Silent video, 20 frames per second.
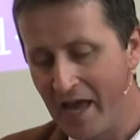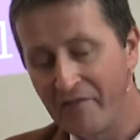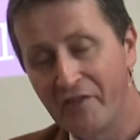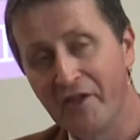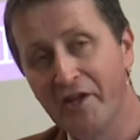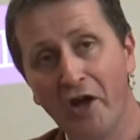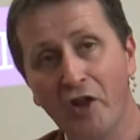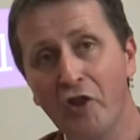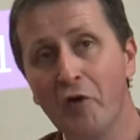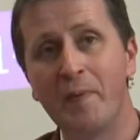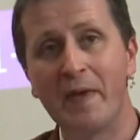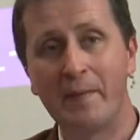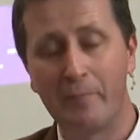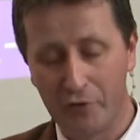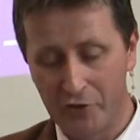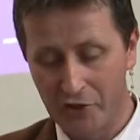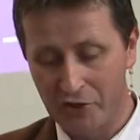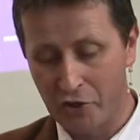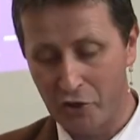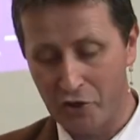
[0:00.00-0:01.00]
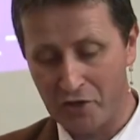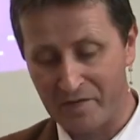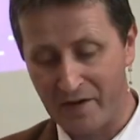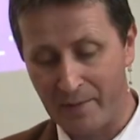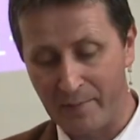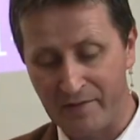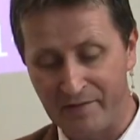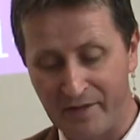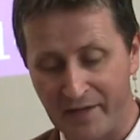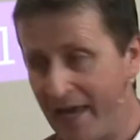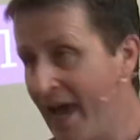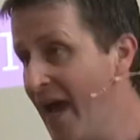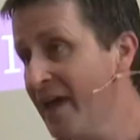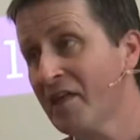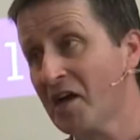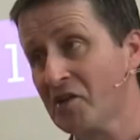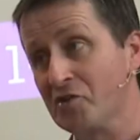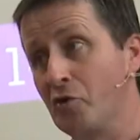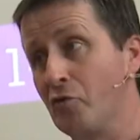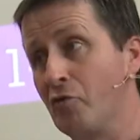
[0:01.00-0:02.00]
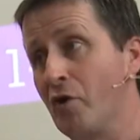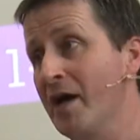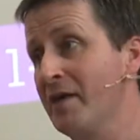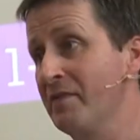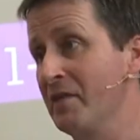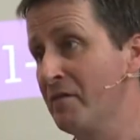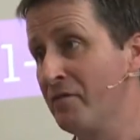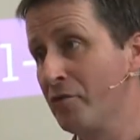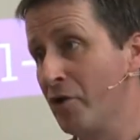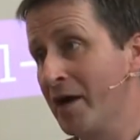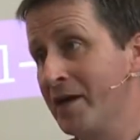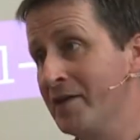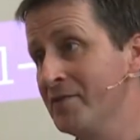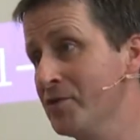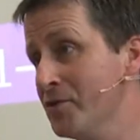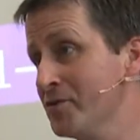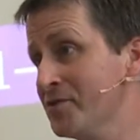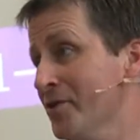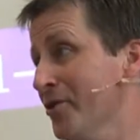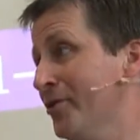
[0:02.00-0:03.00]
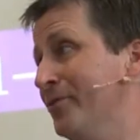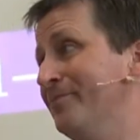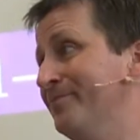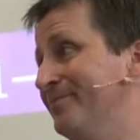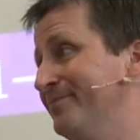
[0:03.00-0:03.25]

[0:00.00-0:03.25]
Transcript: then other people in the church family think, hey, that's all right, therefore I can do it too.